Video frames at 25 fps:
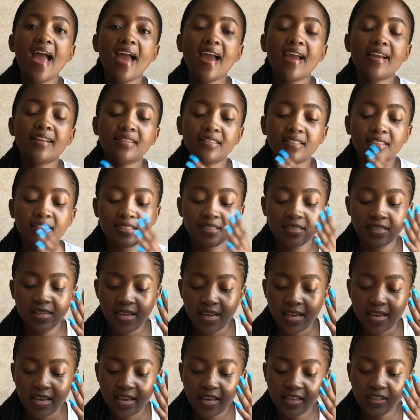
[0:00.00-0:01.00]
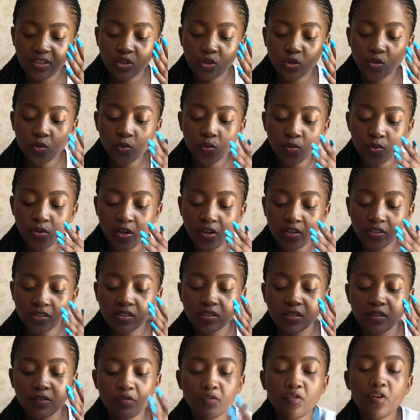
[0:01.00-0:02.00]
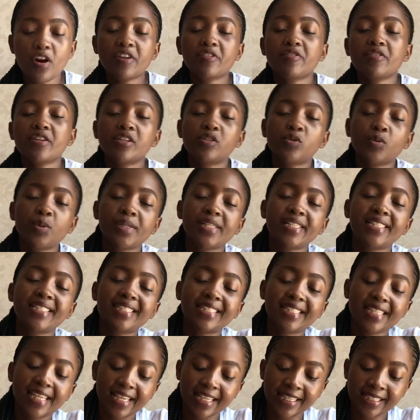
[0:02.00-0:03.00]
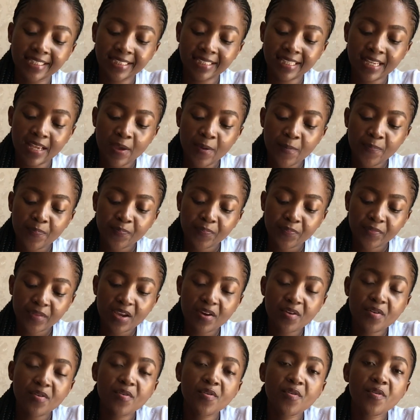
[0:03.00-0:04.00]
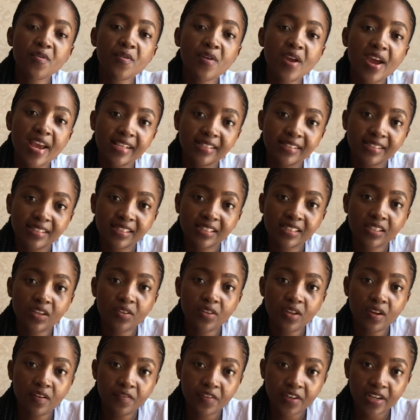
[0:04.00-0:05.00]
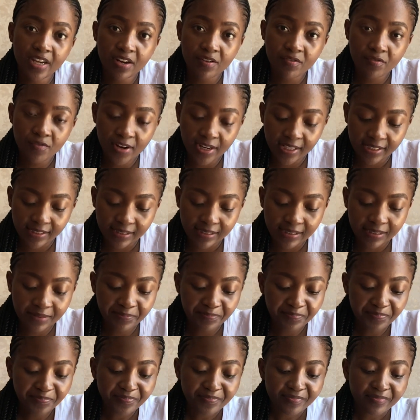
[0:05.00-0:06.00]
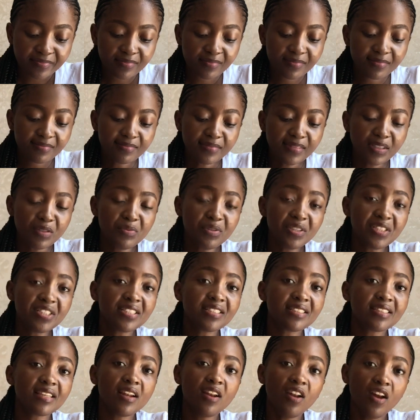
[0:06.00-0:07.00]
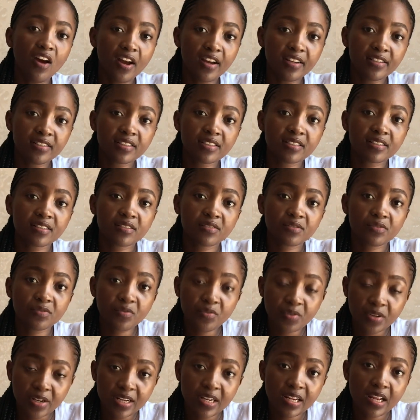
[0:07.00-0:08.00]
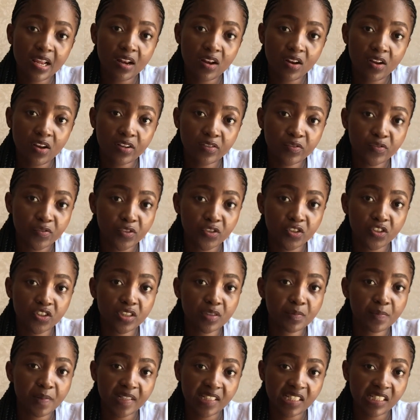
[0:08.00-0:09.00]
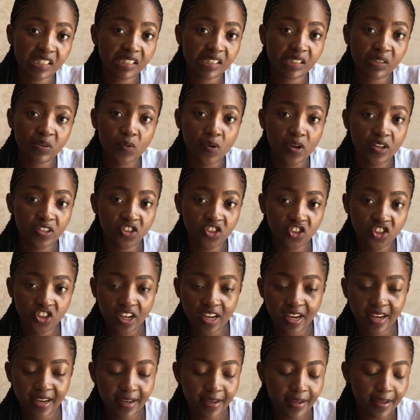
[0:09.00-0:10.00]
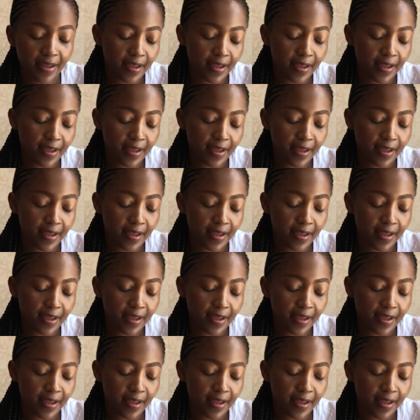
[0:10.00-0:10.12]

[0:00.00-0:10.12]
and it's 2,426 rand, South African rands, which is a lot, really a lot for just purchasing one share.